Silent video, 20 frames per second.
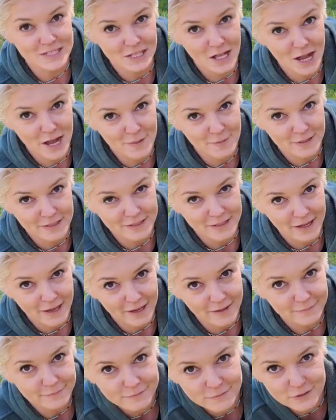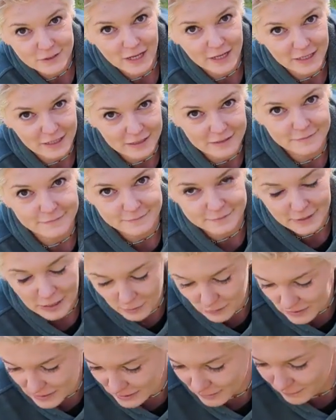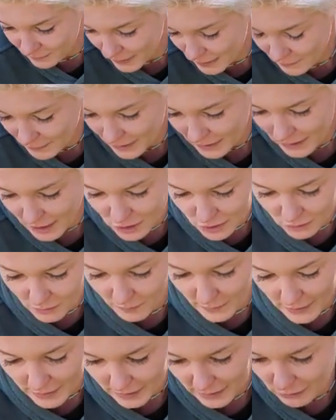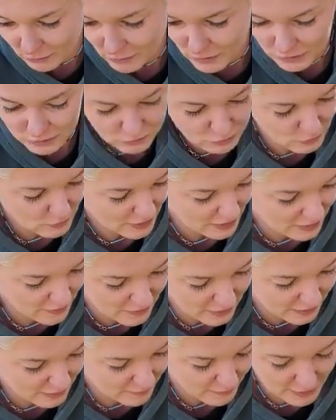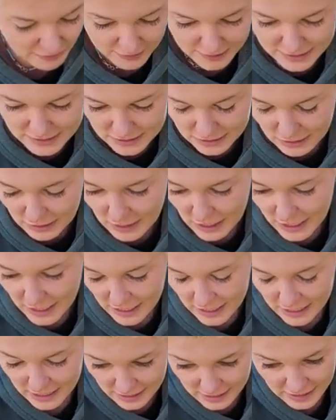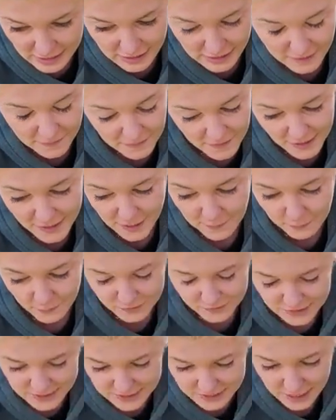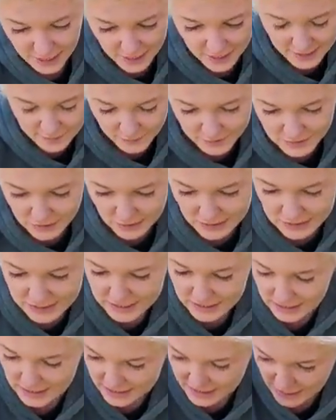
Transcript: slime in there, so I was in Big Bend National Park, I couldn't do anything about it. So then I put the slime, as you can see,